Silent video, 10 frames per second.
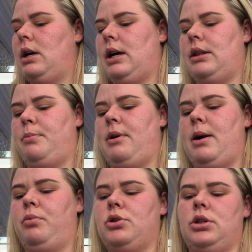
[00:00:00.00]
And the brow
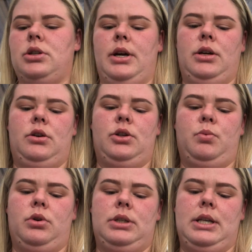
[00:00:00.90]
product I used
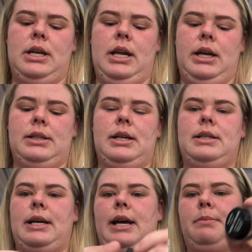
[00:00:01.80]
was the NYX
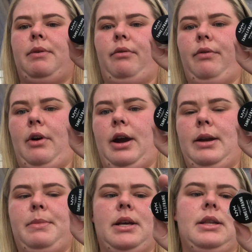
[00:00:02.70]
Tame and
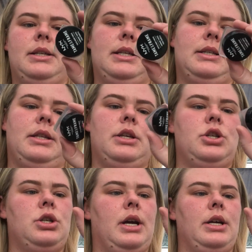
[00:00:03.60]
Frame, and this is in the
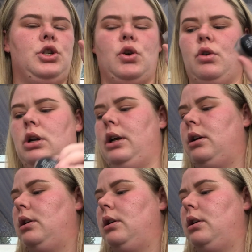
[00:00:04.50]
shade Chocolate.